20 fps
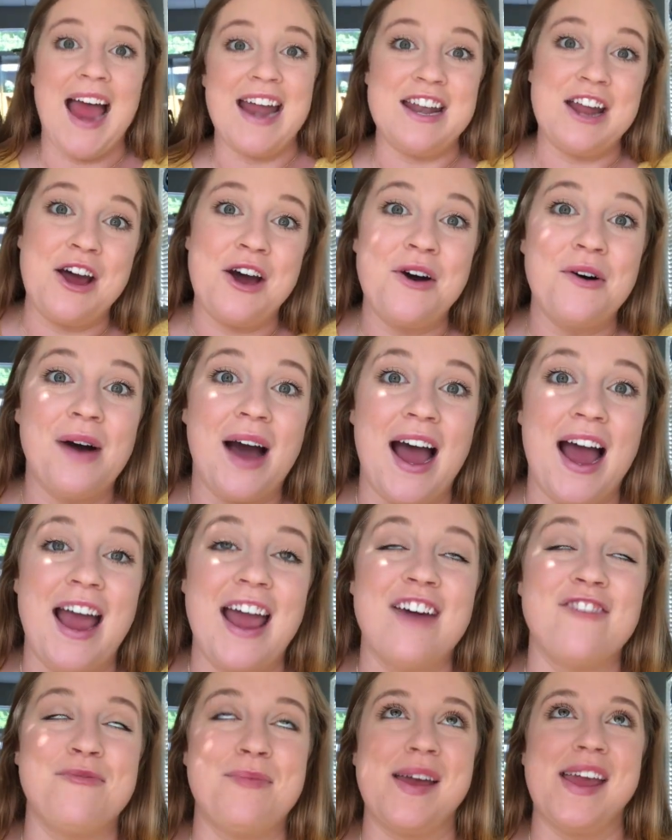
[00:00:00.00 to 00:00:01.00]
I know I
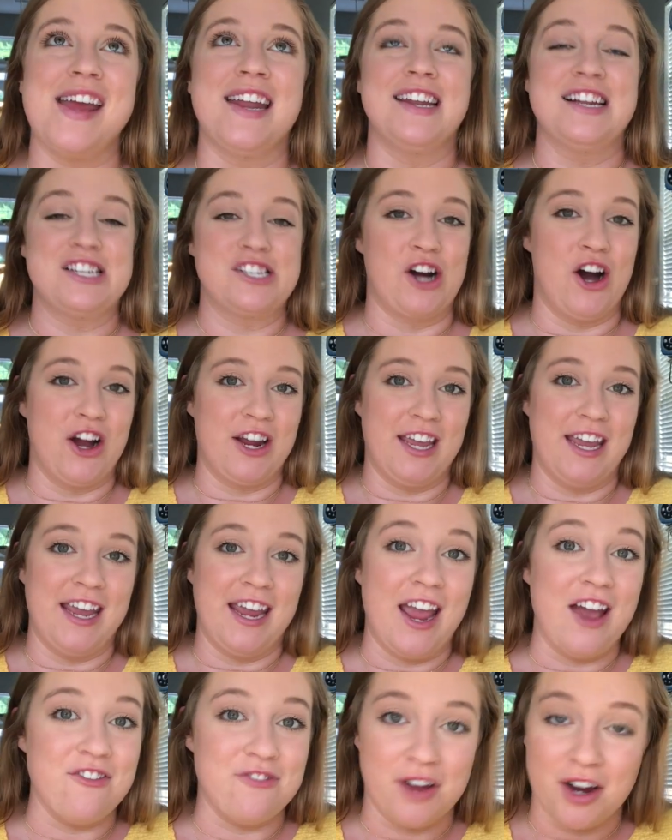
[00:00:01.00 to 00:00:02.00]
have been
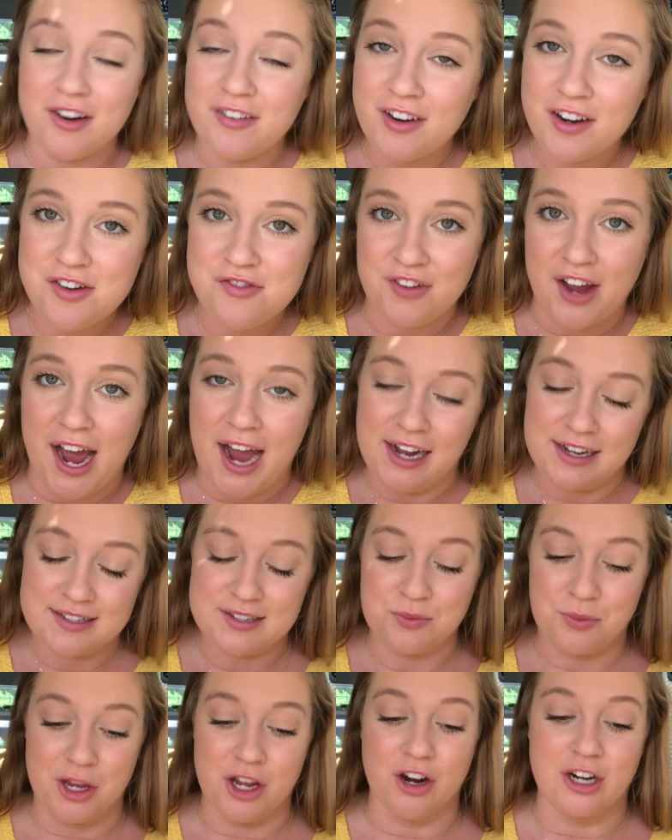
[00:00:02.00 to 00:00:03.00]
talking very, very
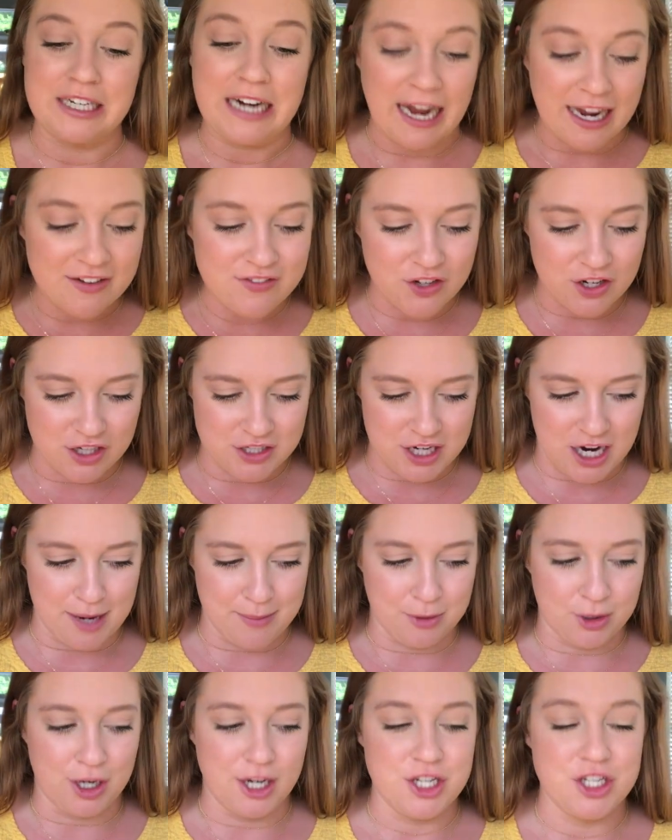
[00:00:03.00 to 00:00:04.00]
fast. We are kind of on a time
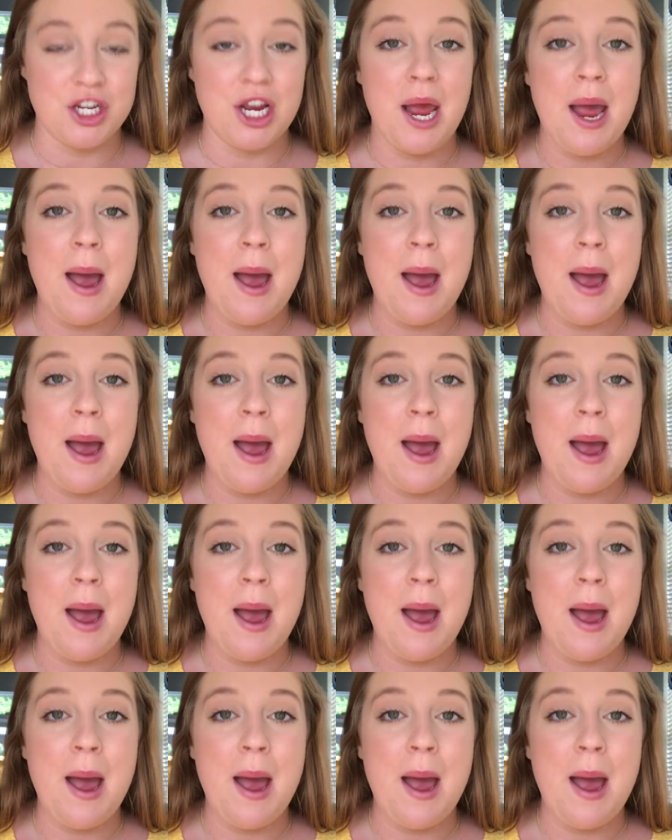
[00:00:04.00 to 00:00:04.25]
crunch,